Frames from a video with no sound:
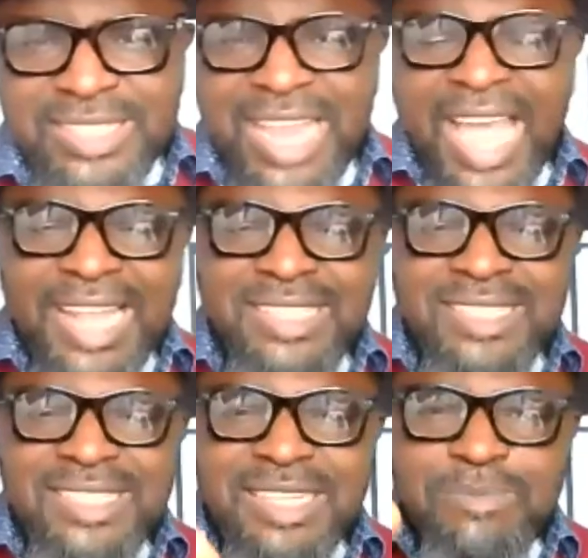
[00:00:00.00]
that
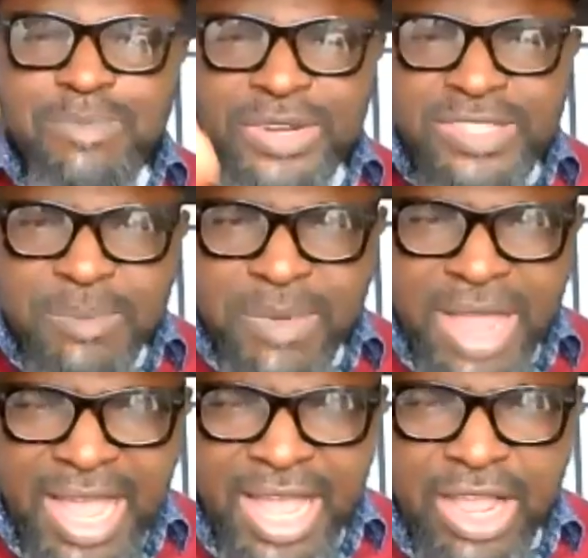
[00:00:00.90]
the
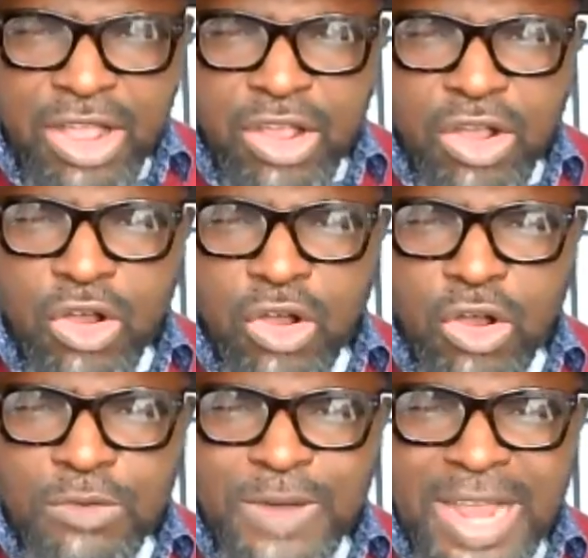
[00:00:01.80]
principal
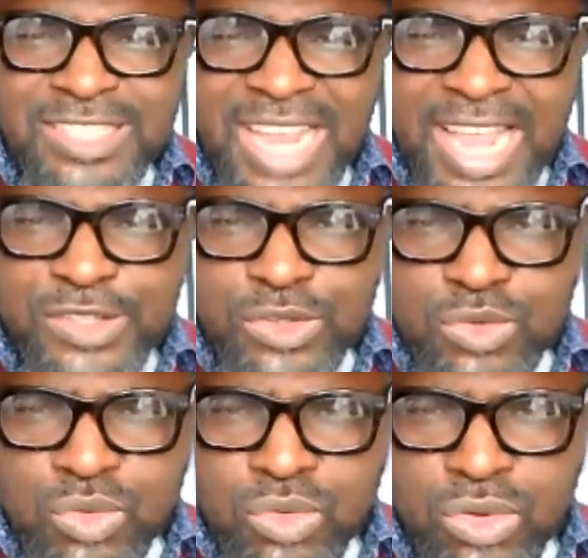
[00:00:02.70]
of her child's
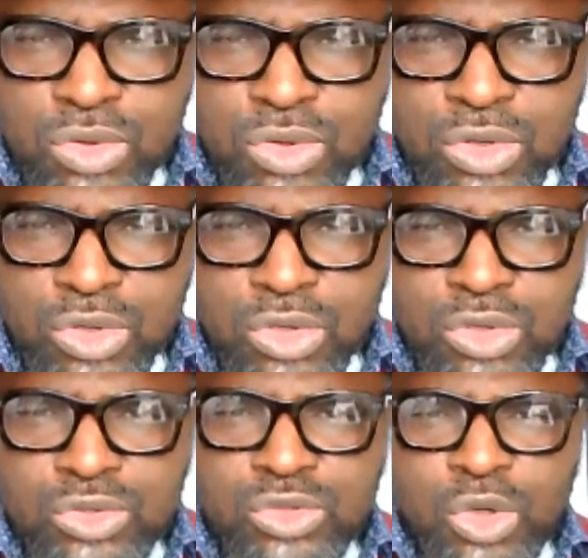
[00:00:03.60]
school
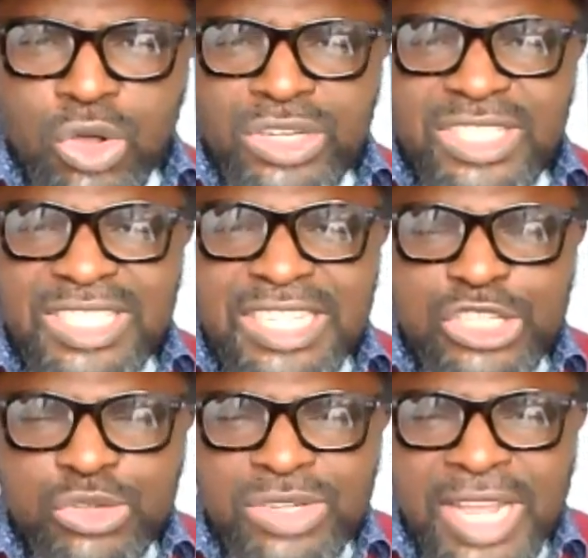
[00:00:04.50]
told the
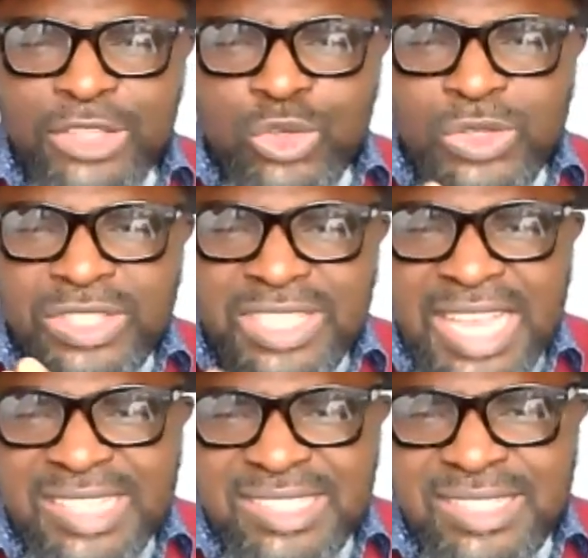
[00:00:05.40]
children to
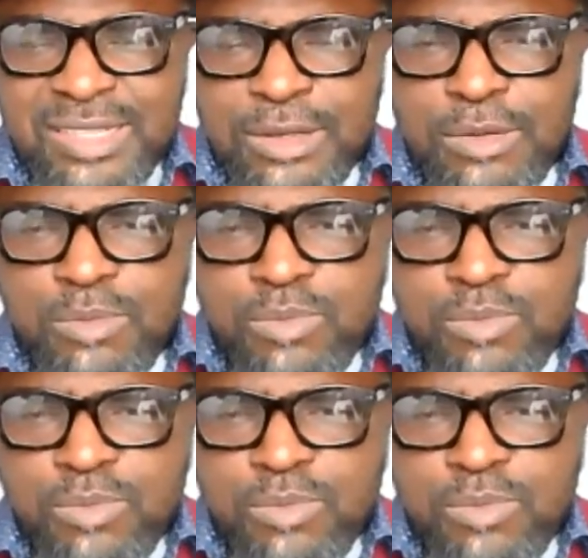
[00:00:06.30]
taste